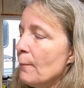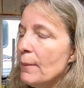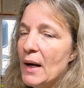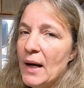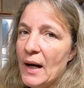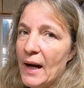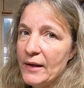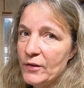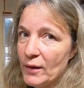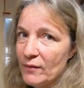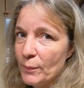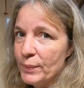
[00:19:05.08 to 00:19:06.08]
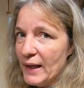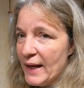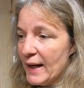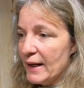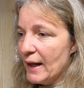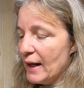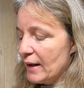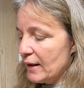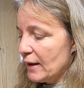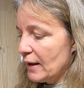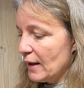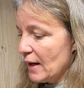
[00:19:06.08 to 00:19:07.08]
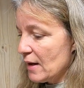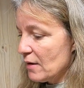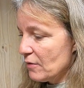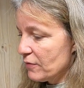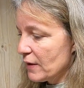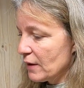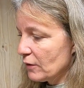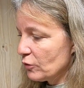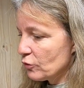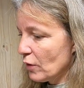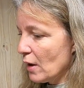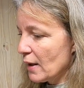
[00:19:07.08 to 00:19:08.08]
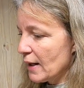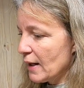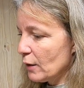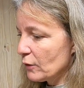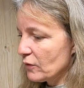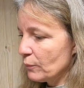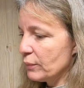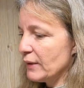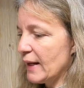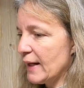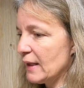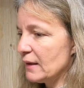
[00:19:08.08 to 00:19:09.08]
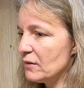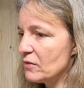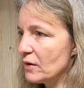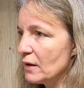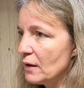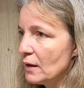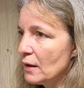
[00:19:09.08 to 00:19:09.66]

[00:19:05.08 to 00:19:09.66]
My, I do have a plan. I have drawn out some plans